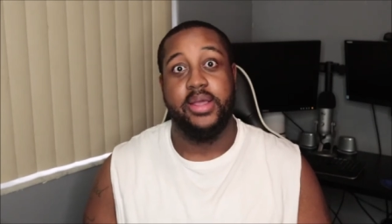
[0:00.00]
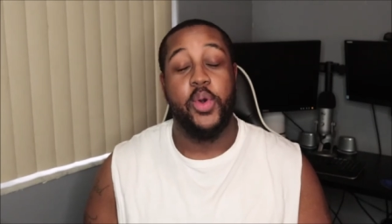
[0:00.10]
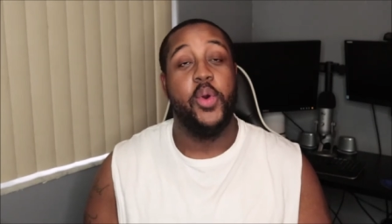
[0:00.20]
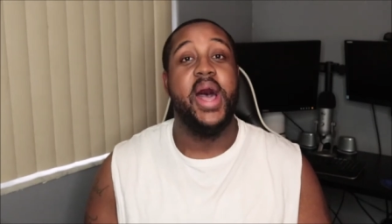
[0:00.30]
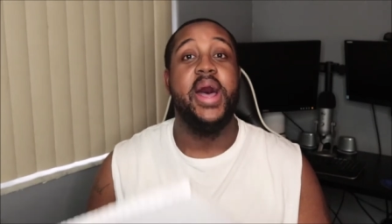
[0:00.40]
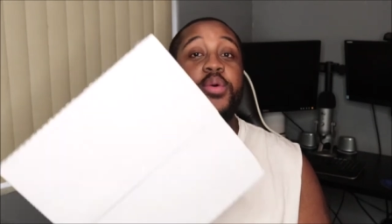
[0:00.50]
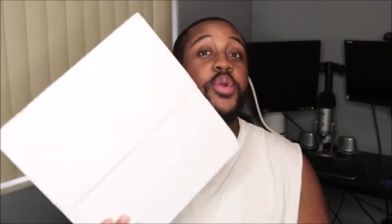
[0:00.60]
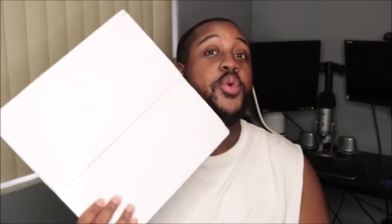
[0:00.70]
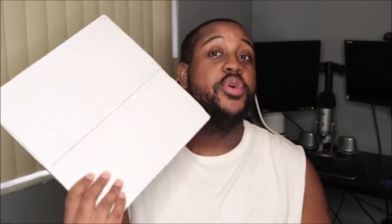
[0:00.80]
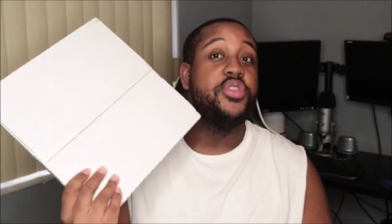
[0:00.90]
So I don't
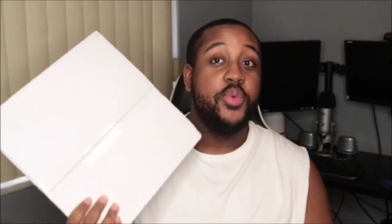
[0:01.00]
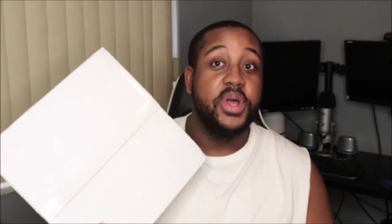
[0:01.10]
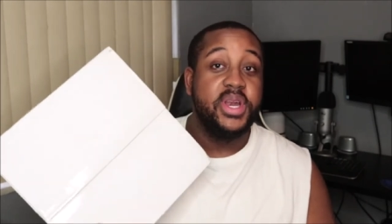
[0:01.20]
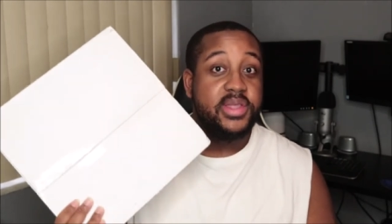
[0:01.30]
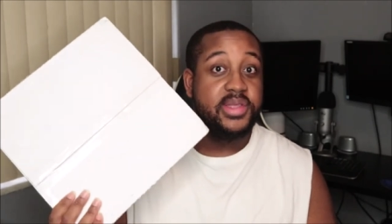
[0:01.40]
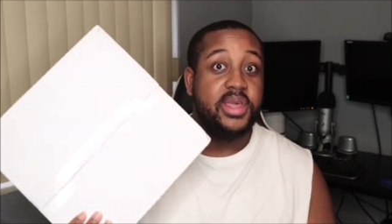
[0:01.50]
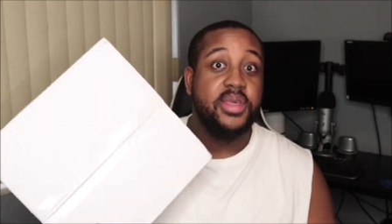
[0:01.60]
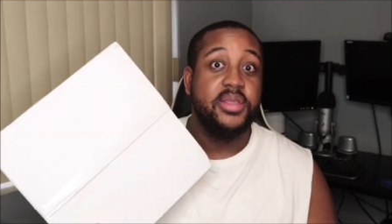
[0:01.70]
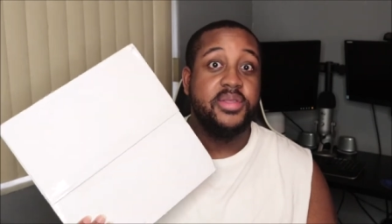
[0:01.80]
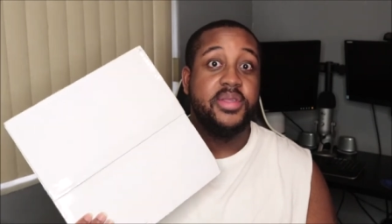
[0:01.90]
know which one this
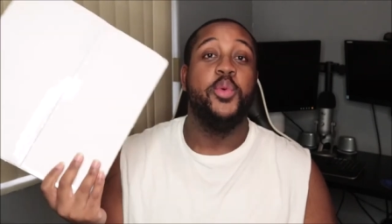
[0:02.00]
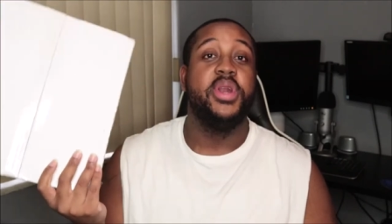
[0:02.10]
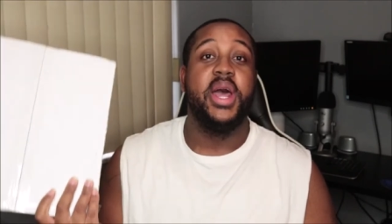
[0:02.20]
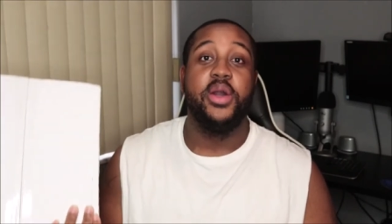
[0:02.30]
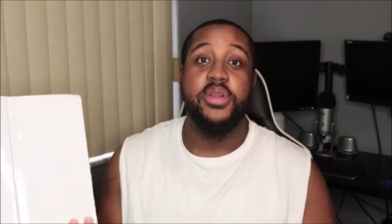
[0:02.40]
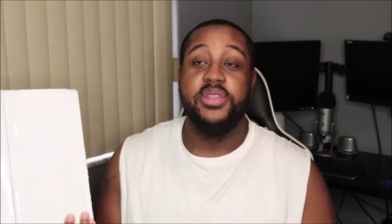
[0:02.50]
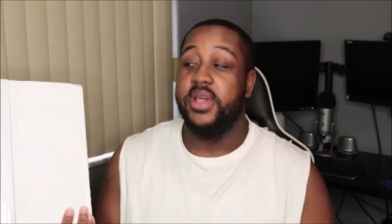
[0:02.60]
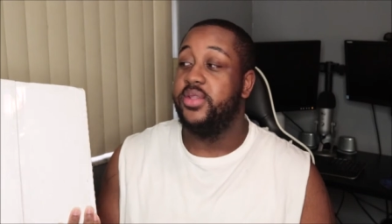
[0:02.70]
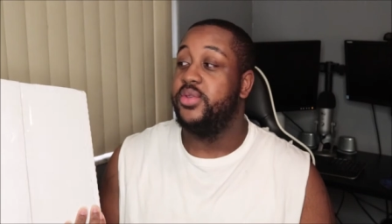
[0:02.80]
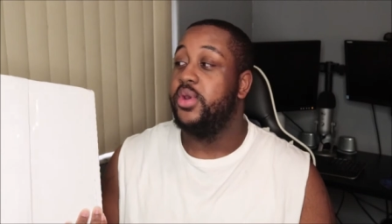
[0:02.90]
is. We're not going to
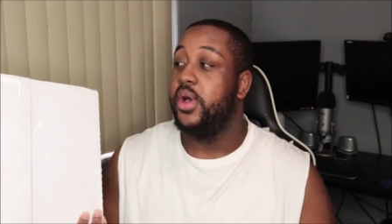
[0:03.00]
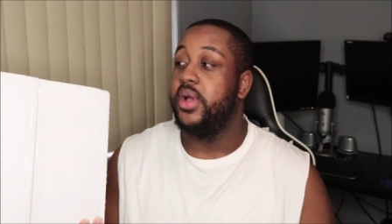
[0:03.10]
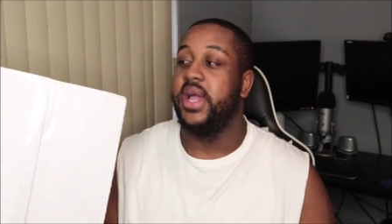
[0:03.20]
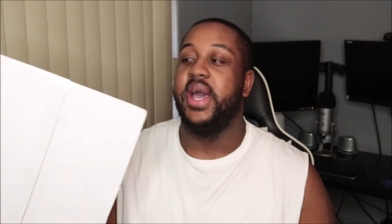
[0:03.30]
take too long.